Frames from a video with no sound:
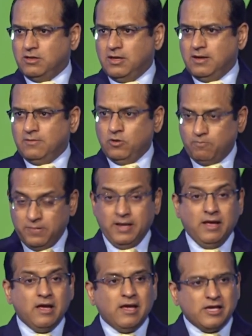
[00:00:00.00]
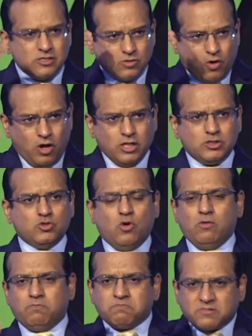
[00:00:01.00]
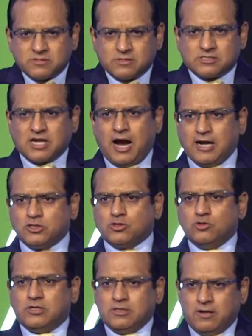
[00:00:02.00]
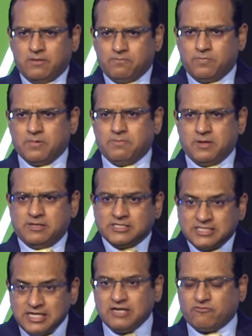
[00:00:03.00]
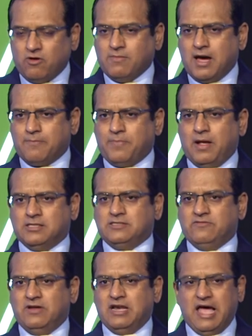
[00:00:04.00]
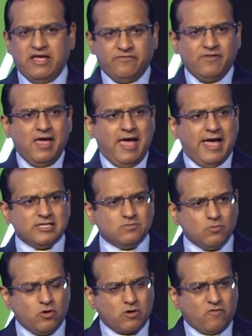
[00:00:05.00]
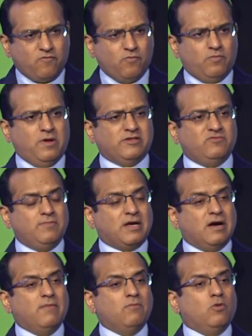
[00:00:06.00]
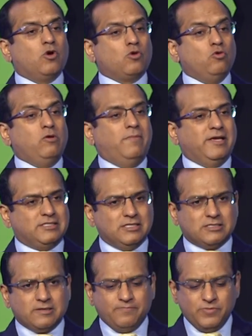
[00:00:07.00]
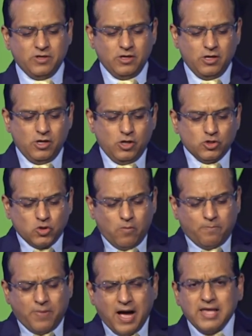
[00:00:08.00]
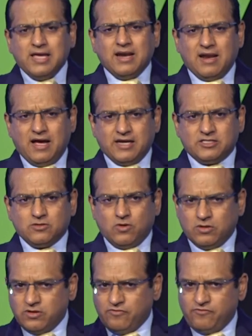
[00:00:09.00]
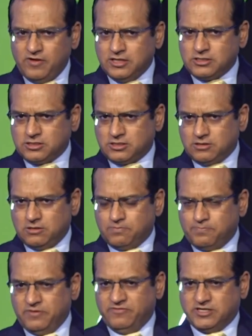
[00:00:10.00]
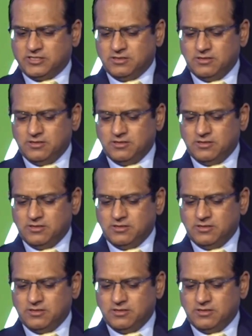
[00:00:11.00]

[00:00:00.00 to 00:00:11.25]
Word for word: you play, is also starts to de, recede from our civil life as more of, as we become a more rule-based system. So by and large, on the first uh, pivot,